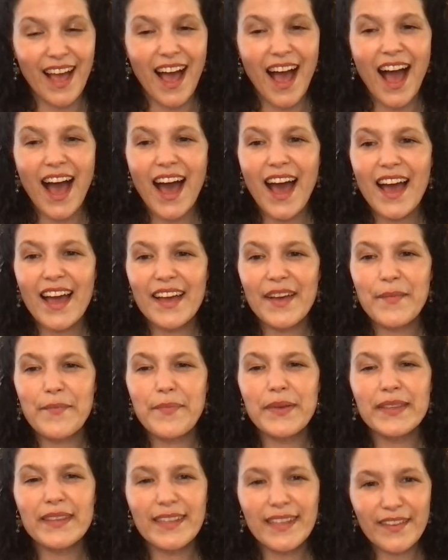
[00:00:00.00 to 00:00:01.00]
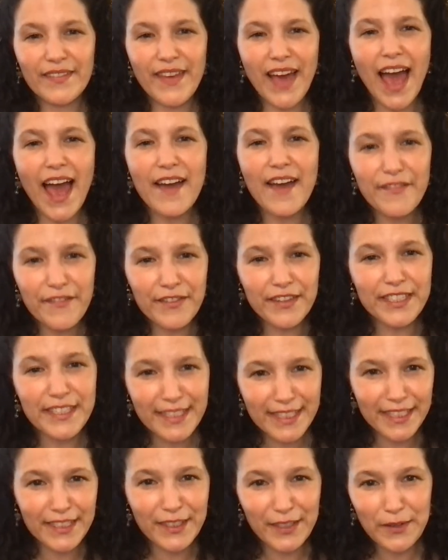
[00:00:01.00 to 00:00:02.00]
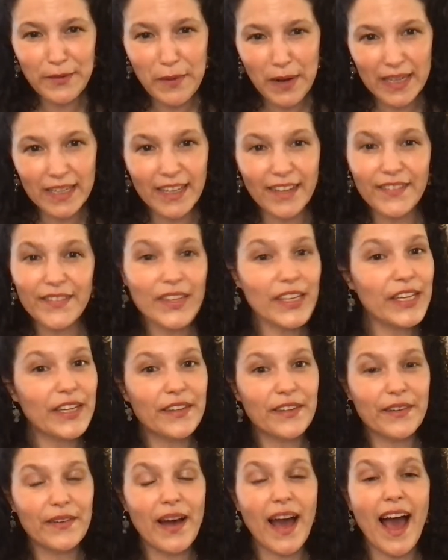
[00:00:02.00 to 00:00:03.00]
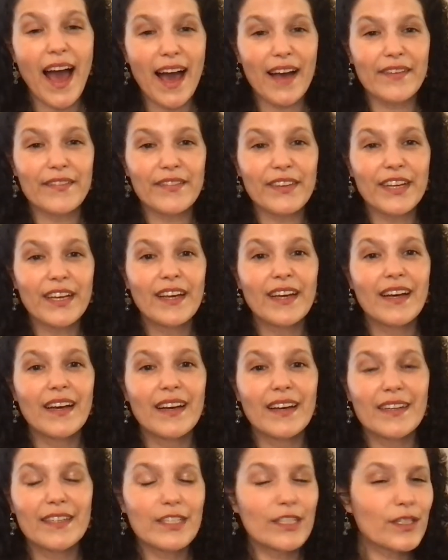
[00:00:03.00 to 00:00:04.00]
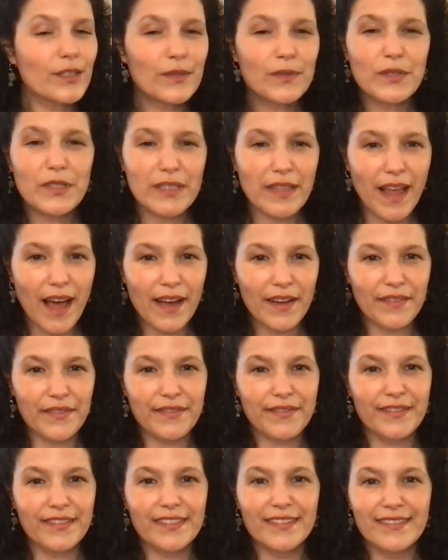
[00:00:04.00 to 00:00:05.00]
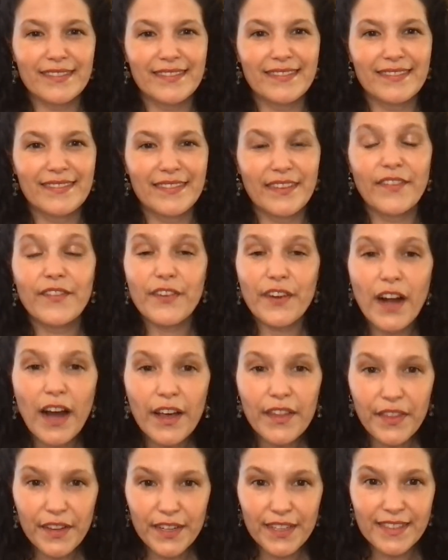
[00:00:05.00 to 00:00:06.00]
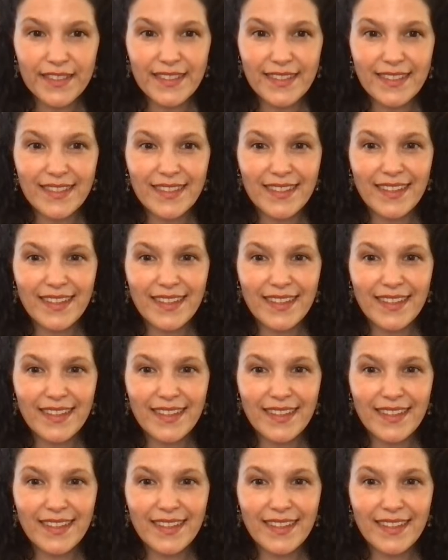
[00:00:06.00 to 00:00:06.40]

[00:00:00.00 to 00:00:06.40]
I believe every single one of you have huge love for others.